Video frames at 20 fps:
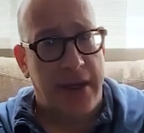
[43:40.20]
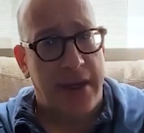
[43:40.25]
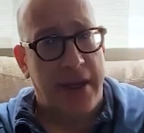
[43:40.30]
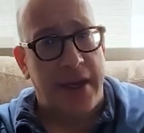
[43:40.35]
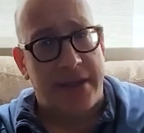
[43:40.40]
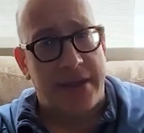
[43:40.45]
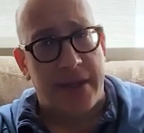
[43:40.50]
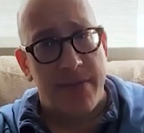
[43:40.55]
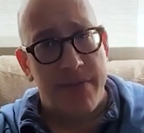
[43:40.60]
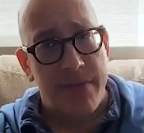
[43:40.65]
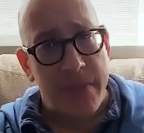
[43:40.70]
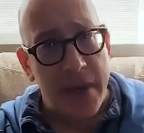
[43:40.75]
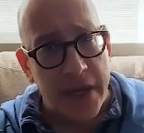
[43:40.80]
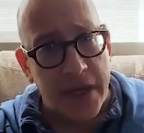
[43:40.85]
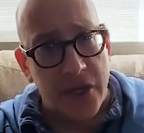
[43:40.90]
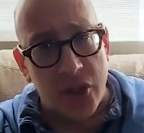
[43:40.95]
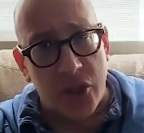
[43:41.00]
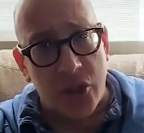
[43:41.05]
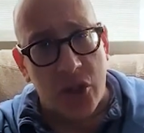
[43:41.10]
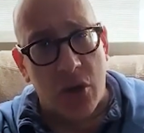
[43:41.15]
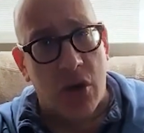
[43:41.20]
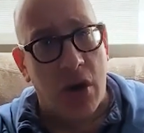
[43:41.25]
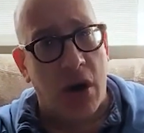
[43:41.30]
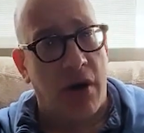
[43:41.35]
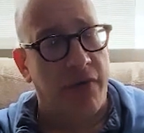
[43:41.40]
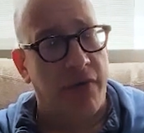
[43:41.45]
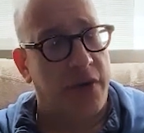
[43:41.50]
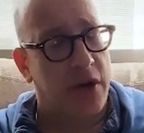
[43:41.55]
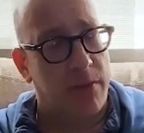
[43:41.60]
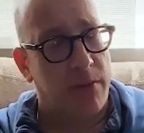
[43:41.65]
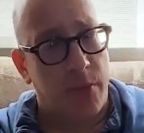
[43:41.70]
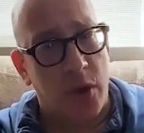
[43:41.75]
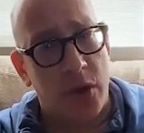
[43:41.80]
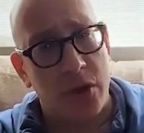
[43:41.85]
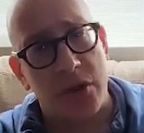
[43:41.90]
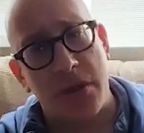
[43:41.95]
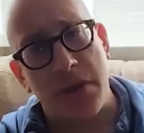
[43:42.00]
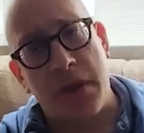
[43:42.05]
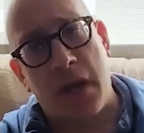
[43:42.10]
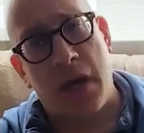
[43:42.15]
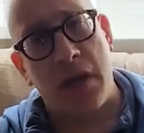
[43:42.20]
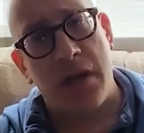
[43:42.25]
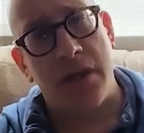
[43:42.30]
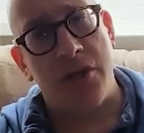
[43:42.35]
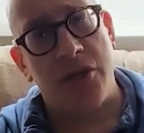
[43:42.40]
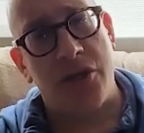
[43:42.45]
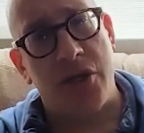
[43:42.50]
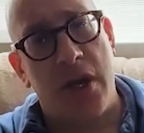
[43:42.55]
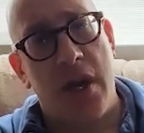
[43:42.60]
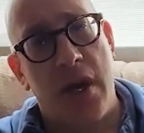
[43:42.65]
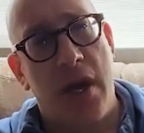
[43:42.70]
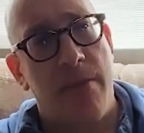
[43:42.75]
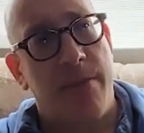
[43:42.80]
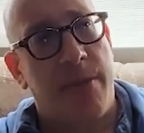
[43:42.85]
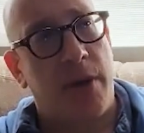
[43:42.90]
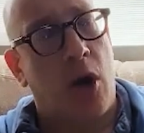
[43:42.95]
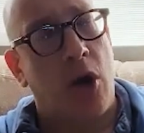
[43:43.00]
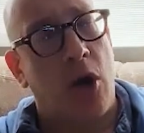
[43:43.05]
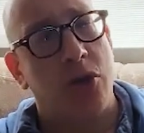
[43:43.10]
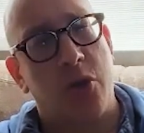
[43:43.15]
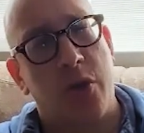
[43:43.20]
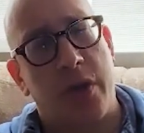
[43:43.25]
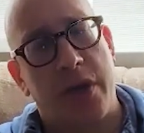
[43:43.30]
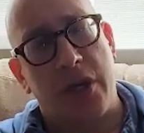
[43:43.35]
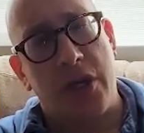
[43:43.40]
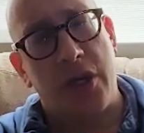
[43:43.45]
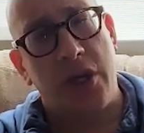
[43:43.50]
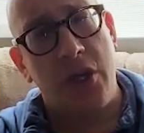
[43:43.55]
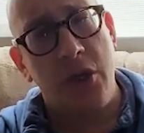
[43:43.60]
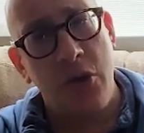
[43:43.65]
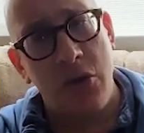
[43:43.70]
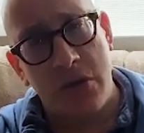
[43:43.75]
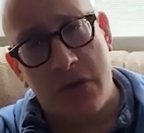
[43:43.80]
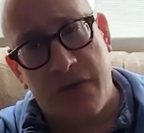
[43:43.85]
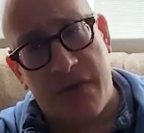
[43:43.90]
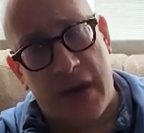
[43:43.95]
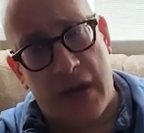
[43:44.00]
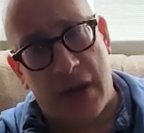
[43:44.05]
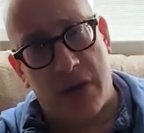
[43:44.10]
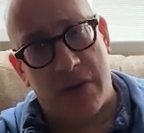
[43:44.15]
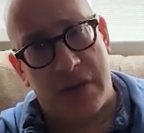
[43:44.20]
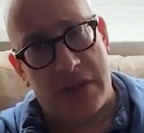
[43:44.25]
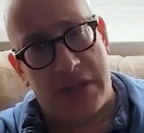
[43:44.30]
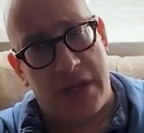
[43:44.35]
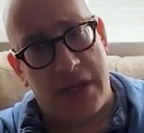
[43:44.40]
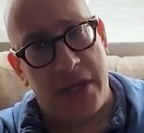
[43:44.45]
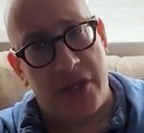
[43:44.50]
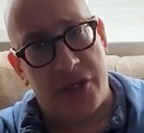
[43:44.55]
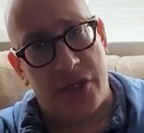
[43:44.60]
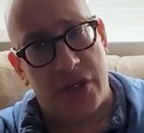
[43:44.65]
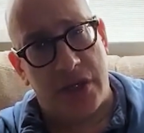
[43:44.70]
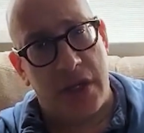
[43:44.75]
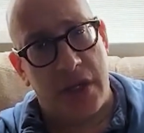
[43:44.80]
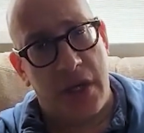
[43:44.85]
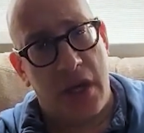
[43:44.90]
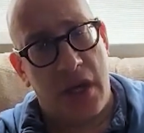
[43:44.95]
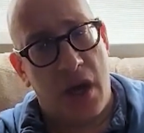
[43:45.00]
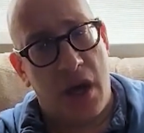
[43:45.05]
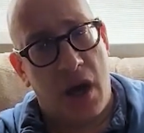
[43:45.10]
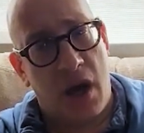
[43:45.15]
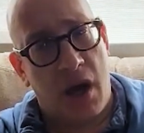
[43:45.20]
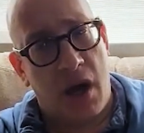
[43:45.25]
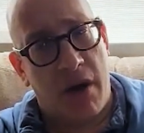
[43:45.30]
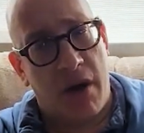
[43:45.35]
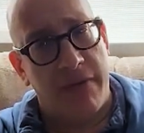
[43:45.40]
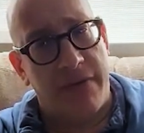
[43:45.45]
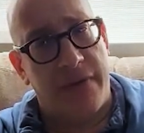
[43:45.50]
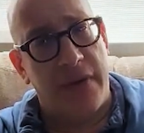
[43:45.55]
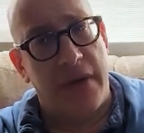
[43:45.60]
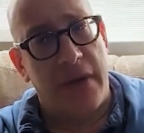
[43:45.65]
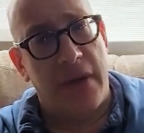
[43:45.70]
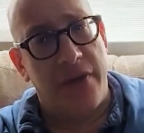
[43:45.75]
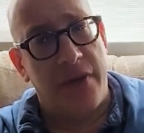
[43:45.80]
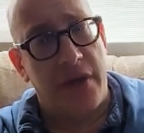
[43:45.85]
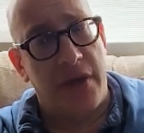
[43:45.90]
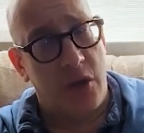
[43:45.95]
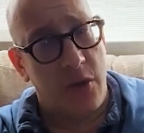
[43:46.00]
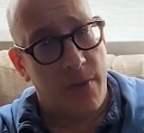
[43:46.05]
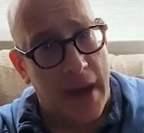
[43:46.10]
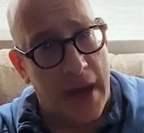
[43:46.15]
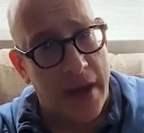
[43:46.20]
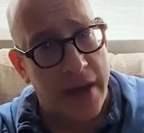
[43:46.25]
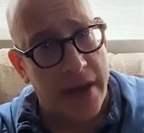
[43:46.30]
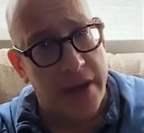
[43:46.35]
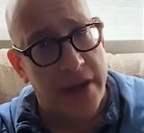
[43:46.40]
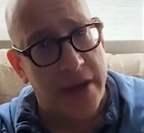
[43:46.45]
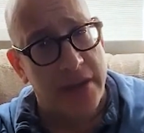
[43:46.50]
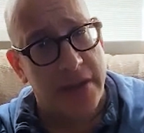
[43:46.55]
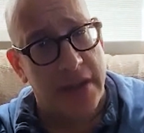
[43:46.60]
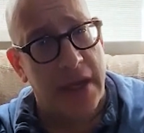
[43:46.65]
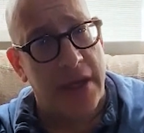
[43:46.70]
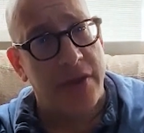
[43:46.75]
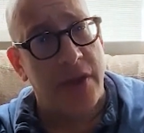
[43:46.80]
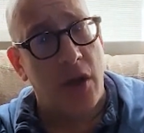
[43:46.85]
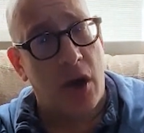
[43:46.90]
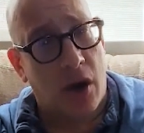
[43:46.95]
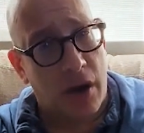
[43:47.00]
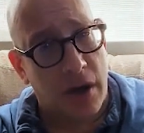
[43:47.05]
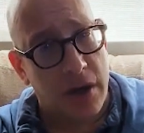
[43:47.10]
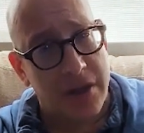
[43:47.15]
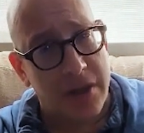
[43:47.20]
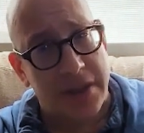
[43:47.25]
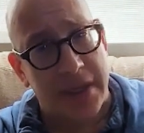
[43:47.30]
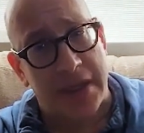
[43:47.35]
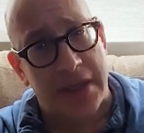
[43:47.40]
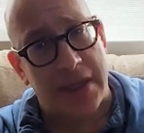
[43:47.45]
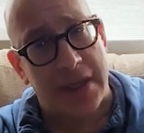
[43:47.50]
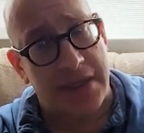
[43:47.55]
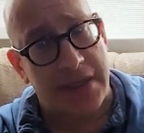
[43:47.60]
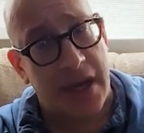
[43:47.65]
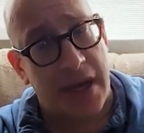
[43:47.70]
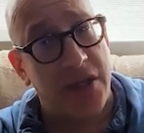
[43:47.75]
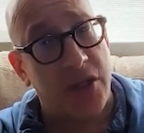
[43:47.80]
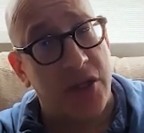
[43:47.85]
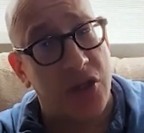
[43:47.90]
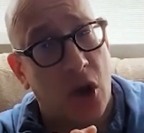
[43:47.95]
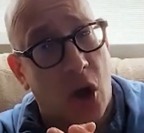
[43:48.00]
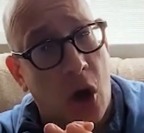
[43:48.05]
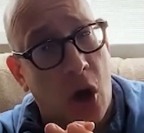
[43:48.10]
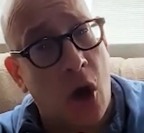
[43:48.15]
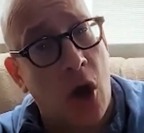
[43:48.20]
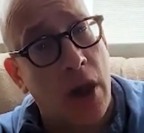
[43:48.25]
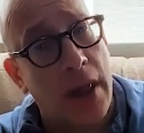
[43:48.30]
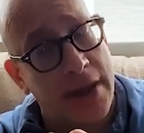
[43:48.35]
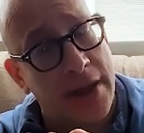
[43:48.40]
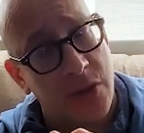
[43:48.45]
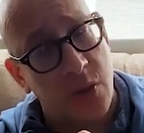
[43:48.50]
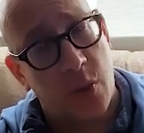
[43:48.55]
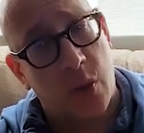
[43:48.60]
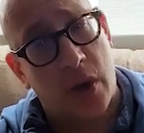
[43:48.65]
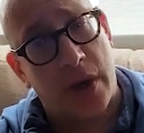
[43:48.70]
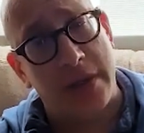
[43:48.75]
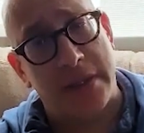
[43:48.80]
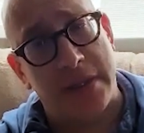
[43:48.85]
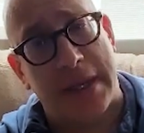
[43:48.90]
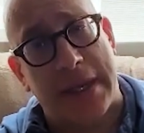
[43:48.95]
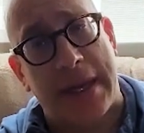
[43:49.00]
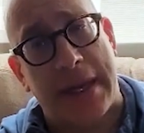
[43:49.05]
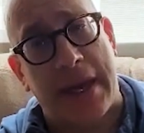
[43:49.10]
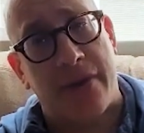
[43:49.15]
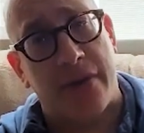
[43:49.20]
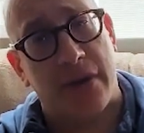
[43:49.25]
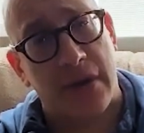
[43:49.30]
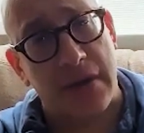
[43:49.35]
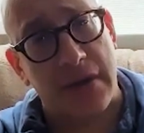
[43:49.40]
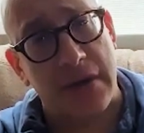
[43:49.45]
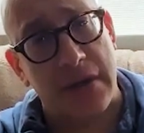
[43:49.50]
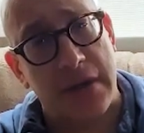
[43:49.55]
It's a mixture of commercial knowledge, but also a huge valorization of the humanities and the arts and the sciences all as one together.